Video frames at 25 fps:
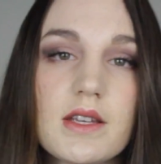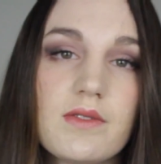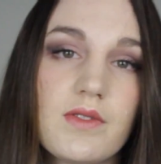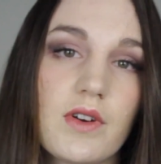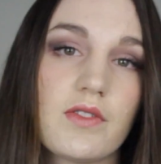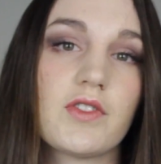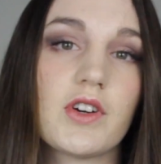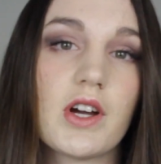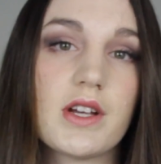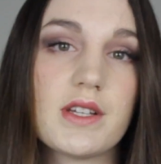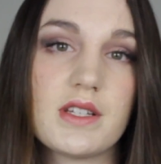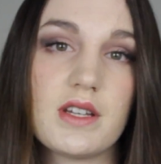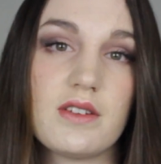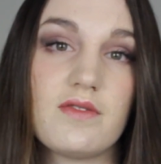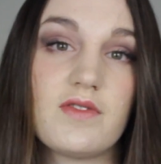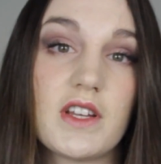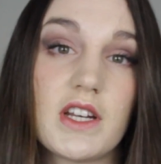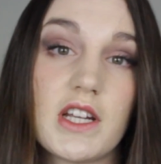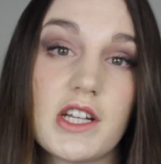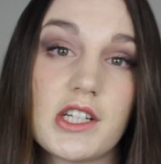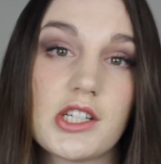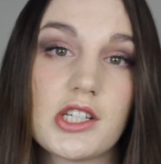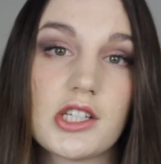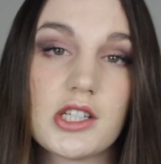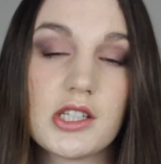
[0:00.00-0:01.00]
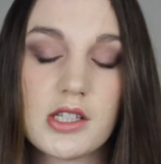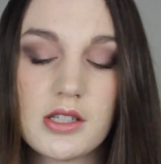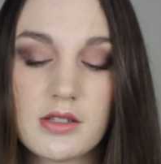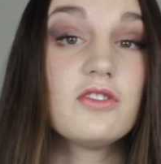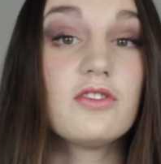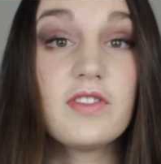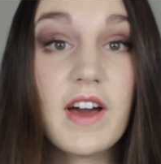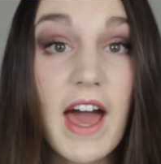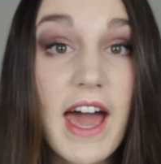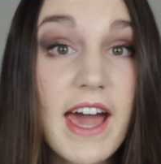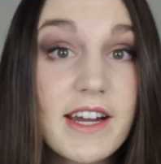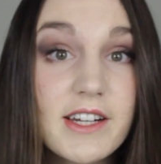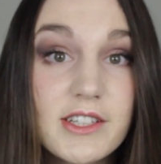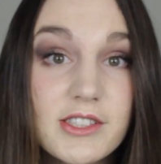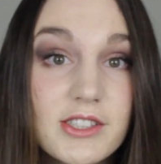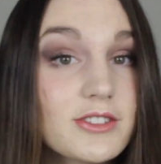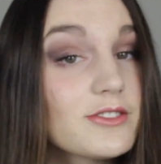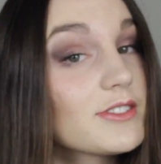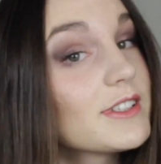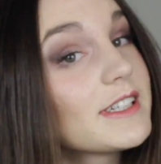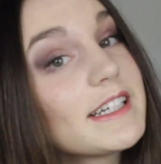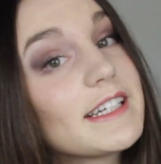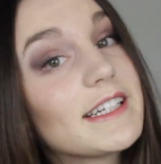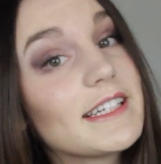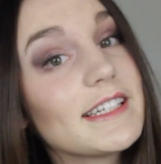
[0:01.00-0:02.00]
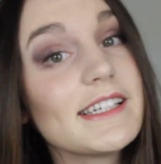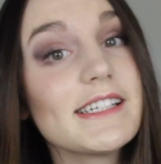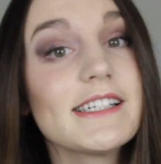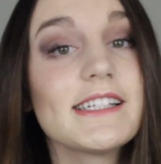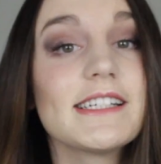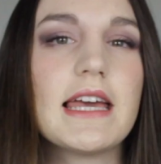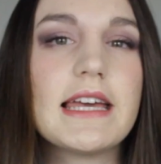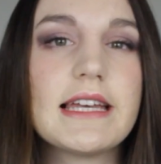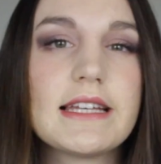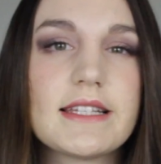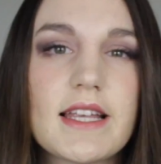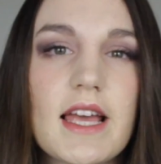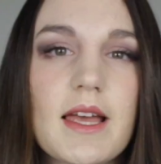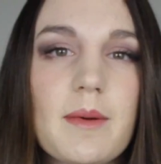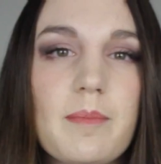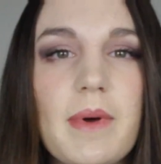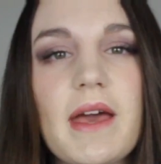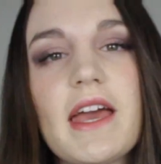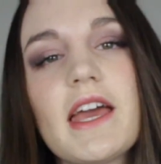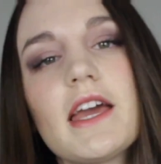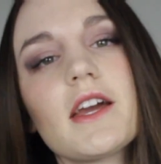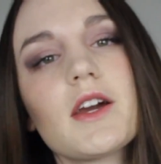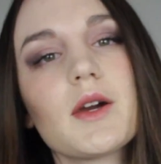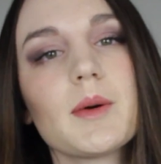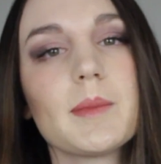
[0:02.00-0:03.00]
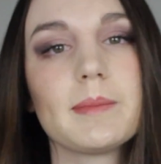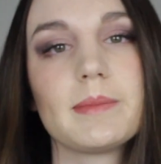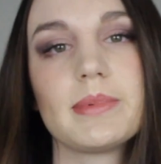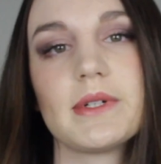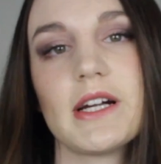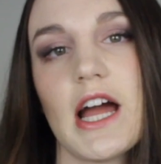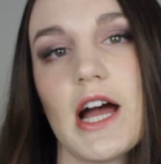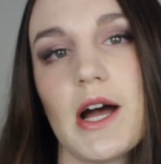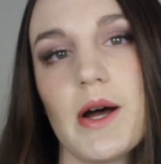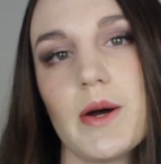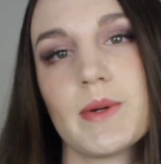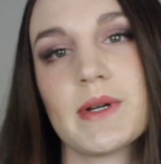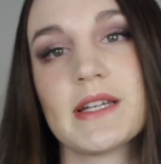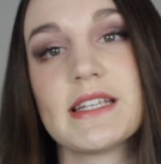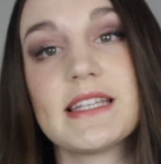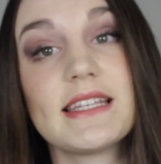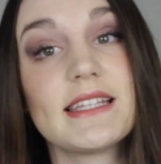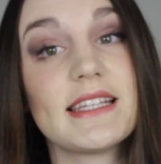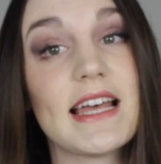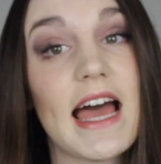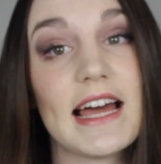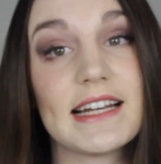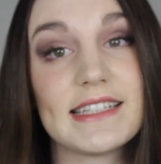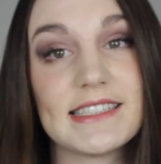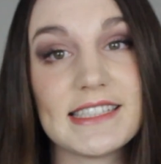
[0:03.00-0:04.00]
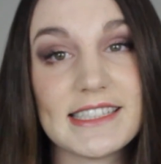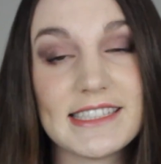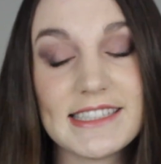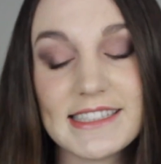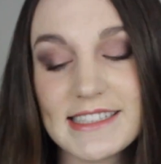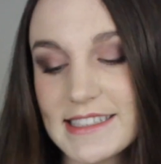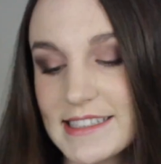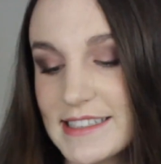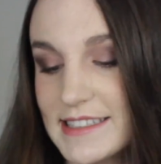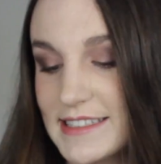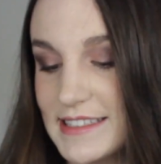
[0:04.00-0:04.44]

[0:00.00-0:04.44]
leave a frosty finish. Factory is a pink brown satin.